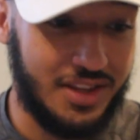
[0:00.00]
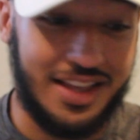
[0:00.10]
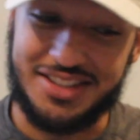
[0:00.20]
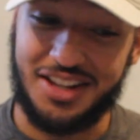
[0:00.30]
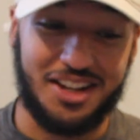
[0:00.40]

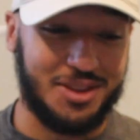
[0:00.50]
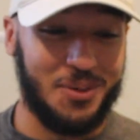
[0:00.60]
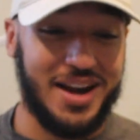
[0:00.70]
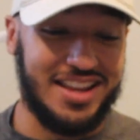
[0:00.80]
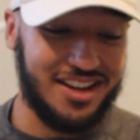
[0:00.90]
That's the
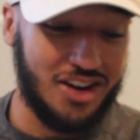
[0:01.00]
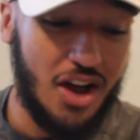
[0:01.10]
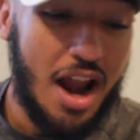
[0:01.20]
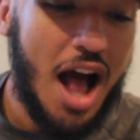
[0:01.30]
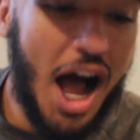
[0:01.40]
Lithuania goal.
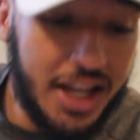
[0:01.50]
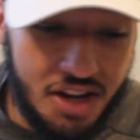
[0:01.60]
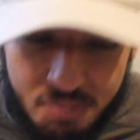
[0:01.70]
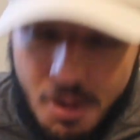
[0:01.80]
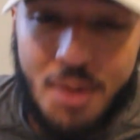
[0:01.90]
I
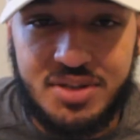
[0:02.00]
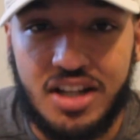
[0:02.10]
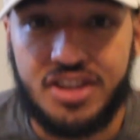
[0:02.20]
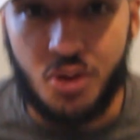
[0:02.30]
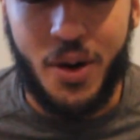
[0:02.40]
give props to
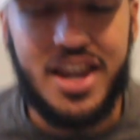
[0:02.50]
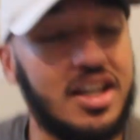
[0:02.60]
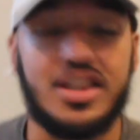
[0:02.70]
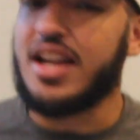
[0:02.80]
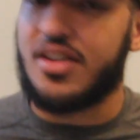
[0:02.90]

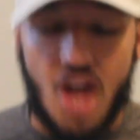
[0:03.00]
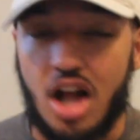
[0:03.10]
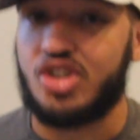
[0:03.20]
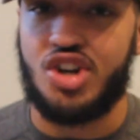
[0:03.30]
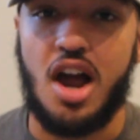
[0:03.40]
Lithuania. They did
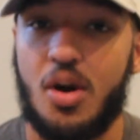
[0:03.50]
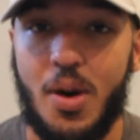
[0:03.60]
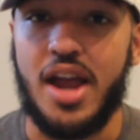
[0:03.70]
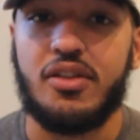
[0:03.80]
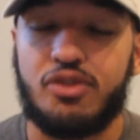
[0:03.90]
not shy
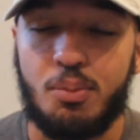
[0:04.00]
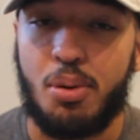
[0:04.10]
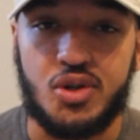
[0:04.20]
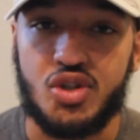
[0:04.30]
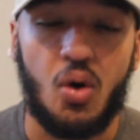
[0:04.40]
away from
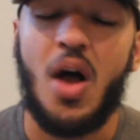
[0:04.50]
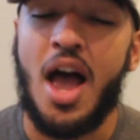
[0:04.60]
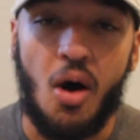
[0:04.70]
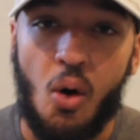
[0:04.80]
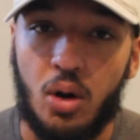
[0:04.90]
Portugal
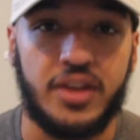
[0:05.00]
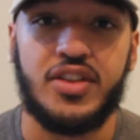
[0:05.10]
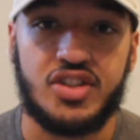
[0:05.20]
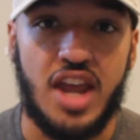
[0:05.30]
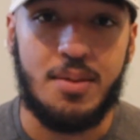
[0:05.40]
at all in
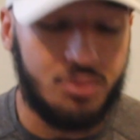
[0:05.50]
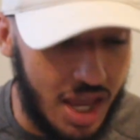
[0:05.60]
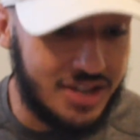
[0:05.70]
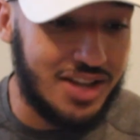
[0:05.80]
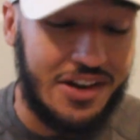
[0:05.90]
this game.
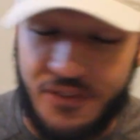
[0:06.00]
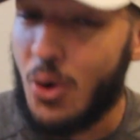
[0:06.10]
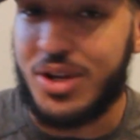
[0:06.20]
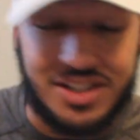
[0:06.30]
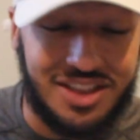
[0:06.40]
They stayed
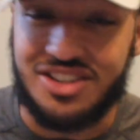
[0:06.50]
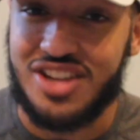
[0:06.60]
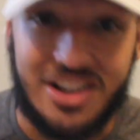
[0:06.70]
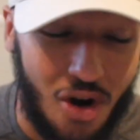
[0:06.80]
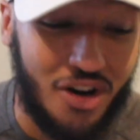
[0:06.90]
focused. They
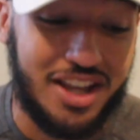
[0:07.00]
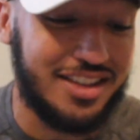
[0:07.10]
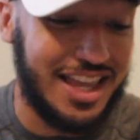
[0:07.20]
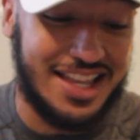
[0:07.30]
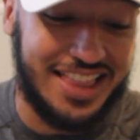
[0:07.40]
stayed on
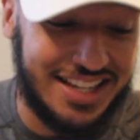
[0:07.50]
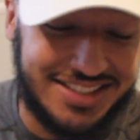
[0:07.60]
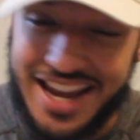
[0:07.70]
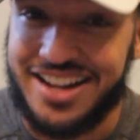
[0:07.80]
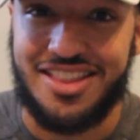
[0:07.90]
it. They
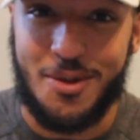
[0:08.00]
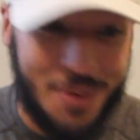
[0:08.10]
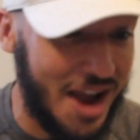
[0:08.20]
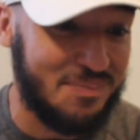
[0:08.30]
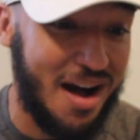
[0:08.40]
stayed in their
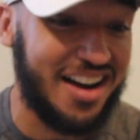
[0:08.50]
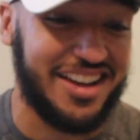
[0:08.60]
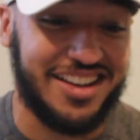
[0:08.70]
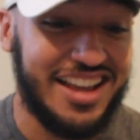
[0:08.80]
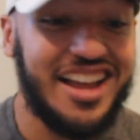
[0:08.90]
back
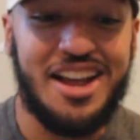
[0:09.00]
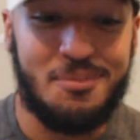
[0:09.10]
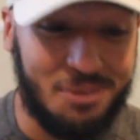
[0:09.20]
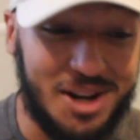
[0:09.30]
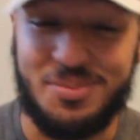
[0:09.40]
pocket
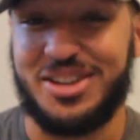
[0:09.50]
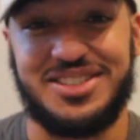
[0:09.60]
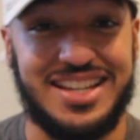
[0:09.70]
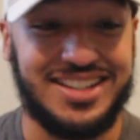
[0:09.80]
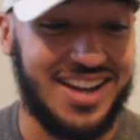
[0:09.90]
pretty much
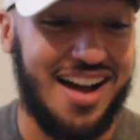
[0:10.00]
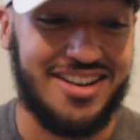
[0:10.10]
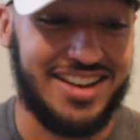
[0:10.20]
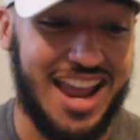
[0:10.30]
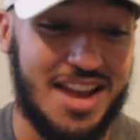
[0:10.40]
the
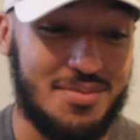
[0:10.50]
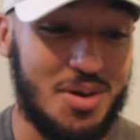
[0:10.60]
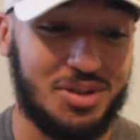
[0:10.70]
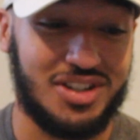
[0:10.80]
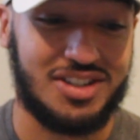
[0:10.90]
entire game.
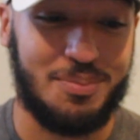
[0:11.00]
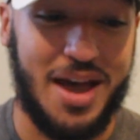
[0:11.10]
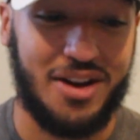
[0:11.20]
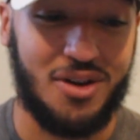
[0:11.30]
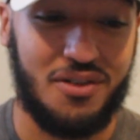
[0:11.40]
It was just a
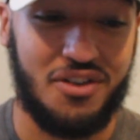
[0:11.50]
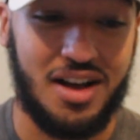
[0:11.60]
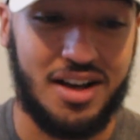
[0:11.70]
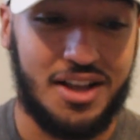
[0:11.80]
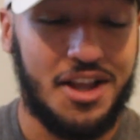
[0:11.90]
matter of
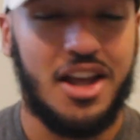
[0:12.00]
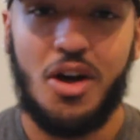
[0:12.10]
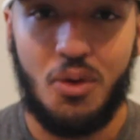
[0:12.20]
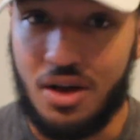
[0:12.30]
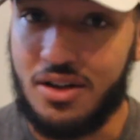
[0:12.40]

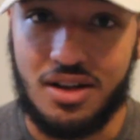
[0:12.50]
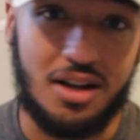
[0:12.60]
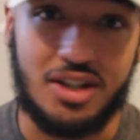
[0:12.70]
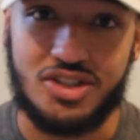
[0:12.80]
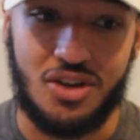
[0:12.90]

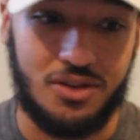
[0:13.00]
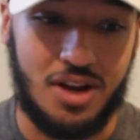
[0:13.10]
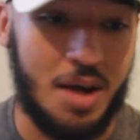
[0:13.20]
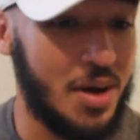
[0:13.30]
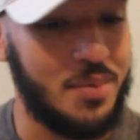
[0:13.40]

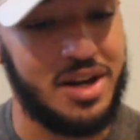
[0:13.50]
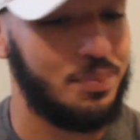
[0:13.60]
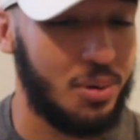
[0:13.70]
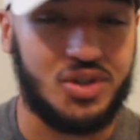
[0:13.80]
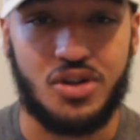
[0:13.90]
I
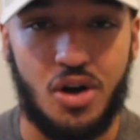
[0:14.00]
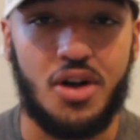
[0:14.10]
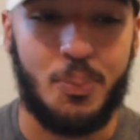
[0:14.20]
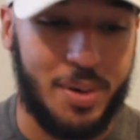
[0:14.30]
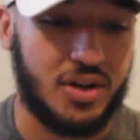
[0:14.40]
mean, Portugal
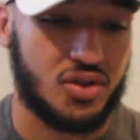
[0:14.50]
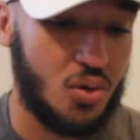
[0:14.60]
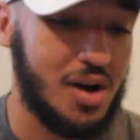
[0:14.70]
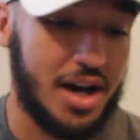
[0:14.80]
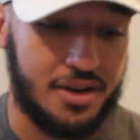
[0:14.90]
are the better
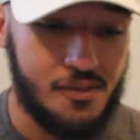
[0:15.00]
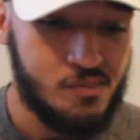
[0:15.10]
squad.